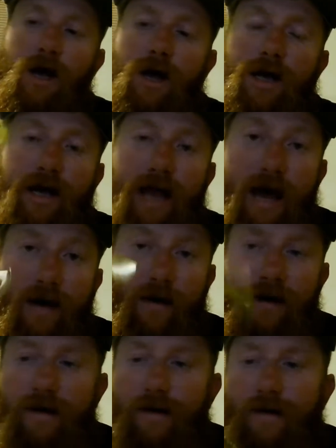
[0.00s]
Now,
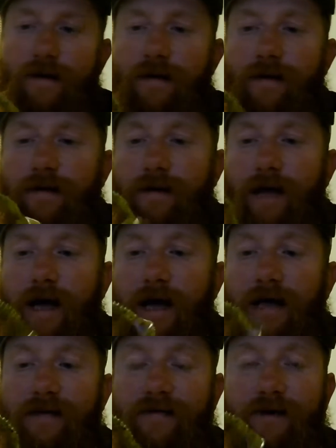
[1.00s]
as
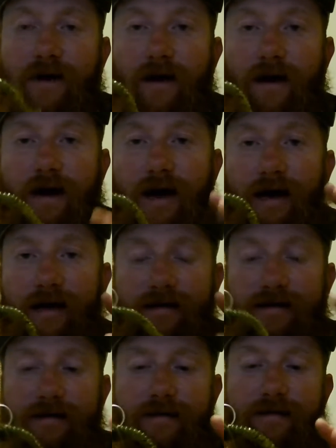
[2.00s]
far as
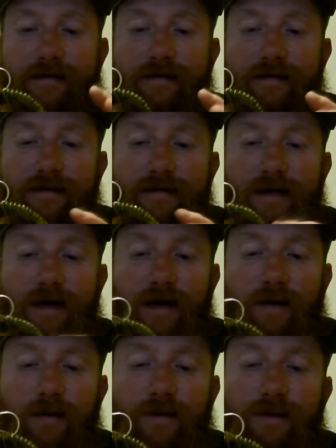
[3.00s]

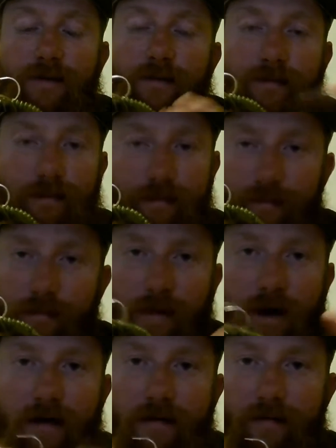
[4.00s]
we'll do
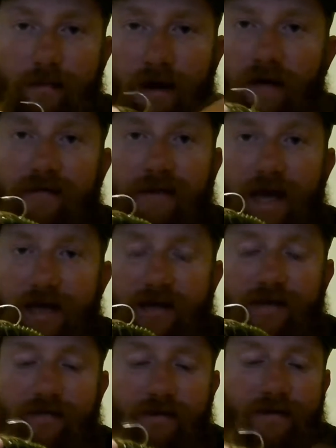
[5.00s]
modification
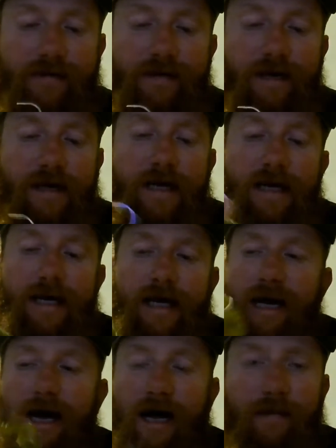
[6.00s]
first.
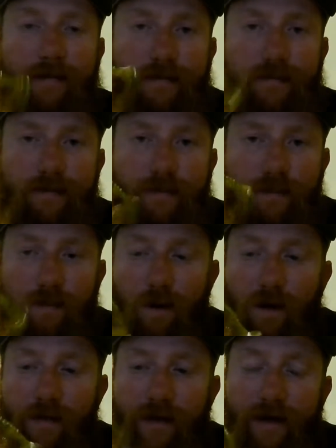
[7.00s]
One
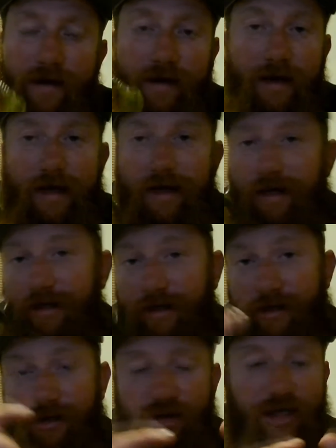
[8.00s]
thing,
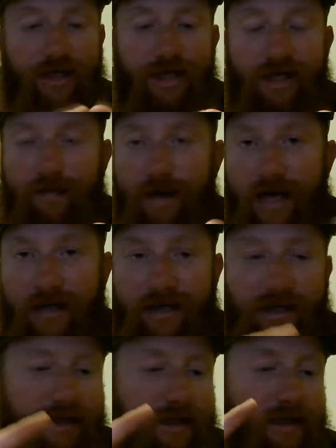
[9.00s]
JJ's Magic,
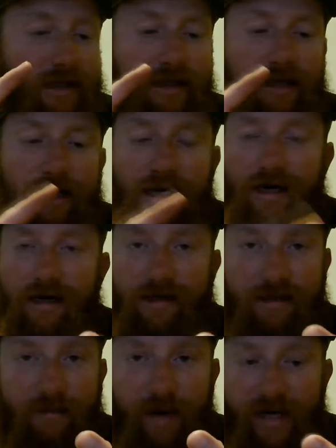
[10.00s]

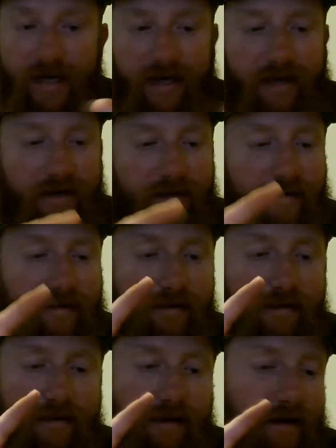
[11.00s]
Spike It,
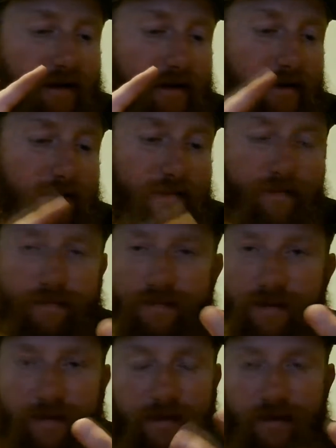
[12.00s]
some
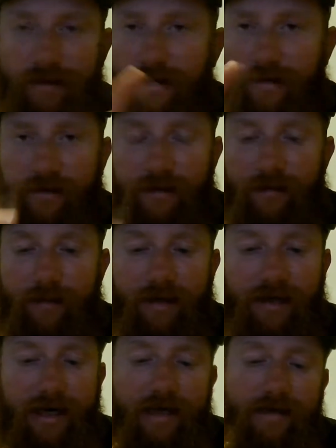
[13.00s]
of those other dip and
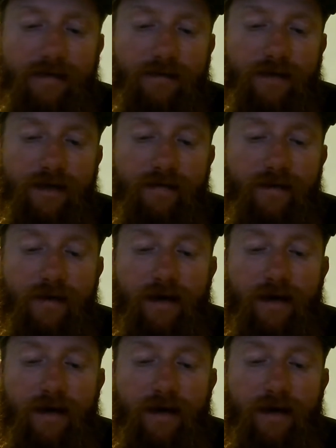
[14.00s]
dies and whatever,